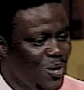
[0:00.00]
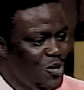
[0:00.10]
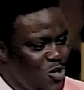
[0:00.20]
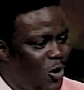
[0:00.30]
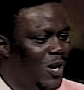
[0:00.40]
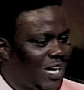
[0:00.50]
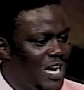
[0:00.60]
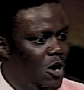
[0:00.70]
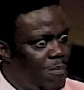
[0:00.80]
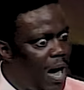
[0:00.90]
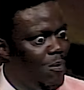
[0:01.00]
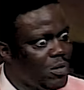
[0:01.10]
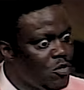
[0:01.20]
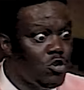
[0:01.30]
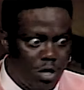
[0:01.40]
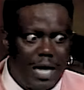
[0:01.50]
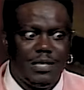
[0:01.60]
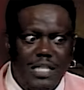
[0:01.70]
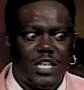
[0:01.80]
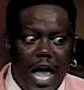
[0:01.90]
You don't look at nobody. What you know? That,
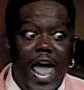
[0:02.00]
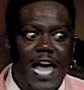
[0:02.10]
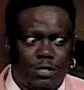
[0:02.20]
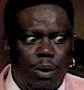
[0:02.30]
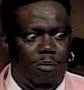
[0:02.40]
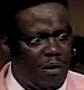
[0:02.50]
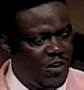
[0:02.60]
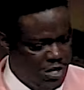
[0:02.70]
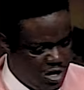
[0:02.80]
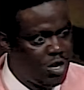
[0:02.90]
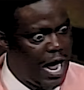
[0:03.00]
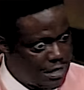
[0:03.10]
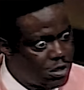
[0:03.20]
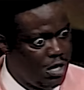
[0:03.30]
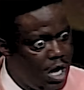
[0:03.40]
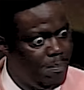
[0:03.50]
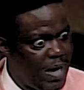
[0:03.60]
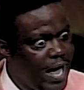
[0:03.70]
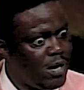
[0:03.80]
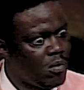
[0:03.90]
that's an ass for motherfucker look at you like this here,
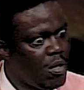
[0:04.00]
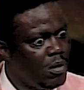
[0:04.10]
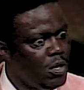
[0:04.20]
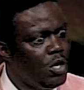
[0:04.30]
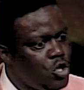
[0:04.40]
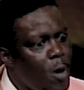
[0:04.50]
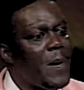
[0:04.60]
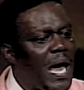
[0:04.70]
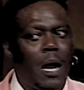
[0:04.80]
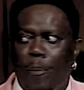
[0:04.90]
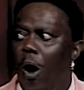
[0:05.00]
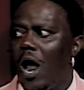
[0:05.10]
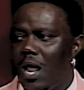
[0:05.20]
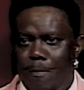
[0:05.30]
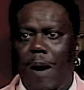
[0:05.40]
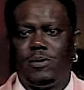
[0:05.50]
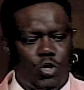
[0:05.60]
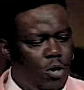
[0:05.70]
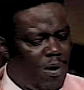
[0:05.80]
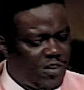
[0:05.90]
man. You be at a party and bump into
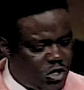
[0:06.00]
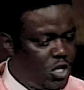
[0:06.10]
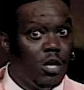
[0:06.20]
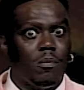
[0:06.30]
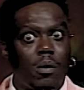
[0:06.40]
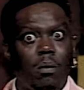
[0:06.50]
him on excuse me.